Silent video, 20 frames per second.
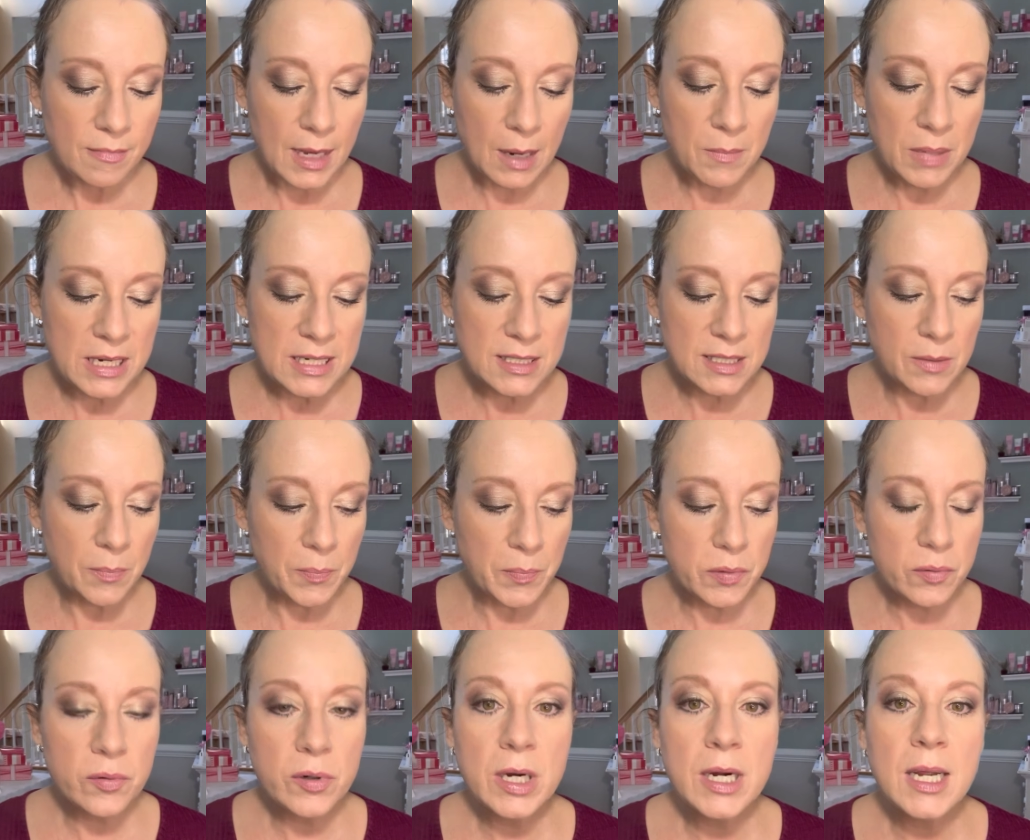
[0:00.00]
It's a
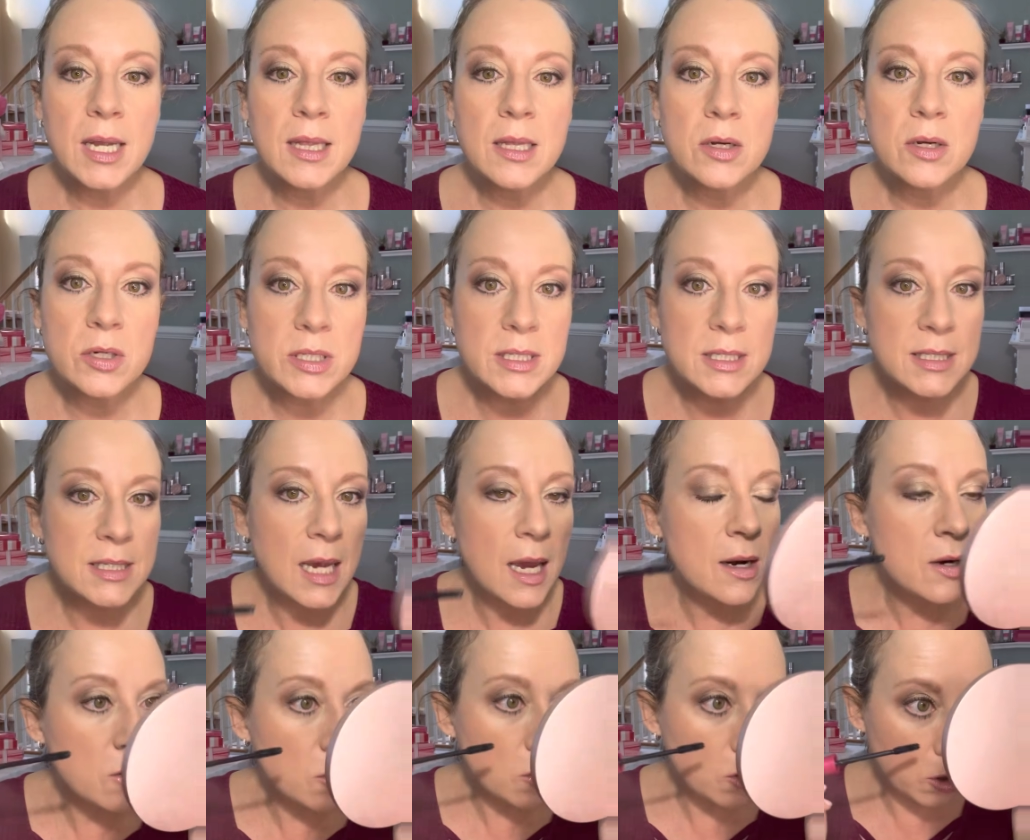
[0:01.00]
pretty little
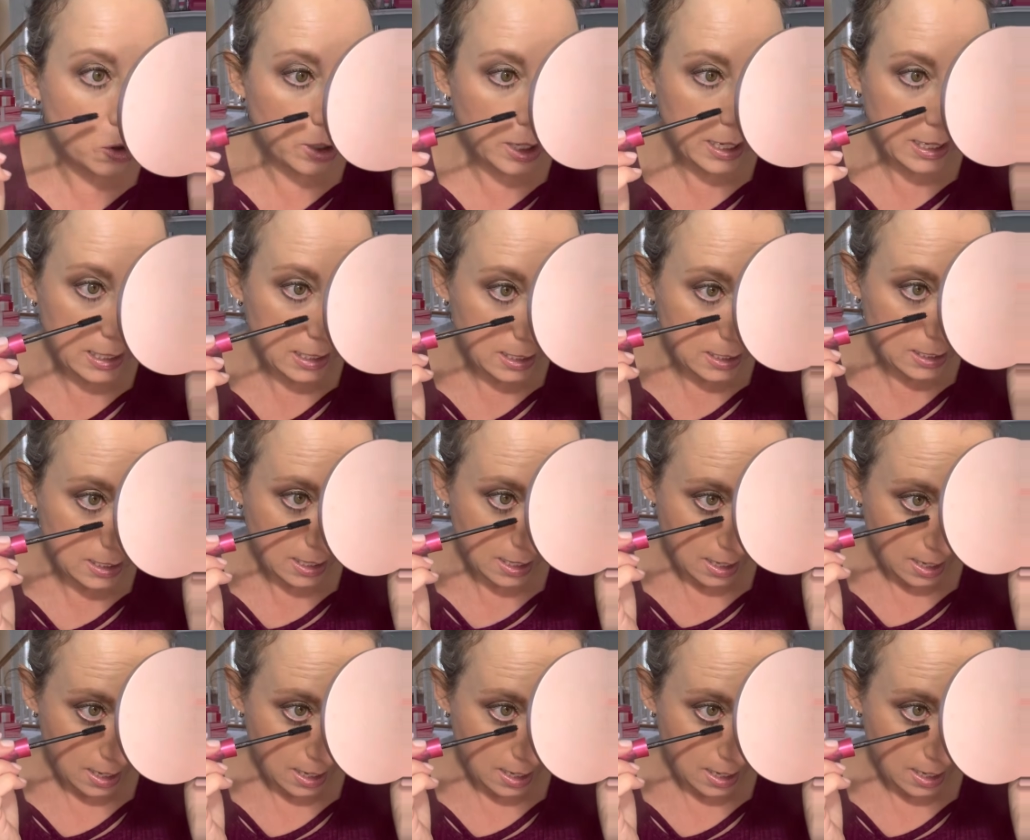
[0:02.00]
subtle green,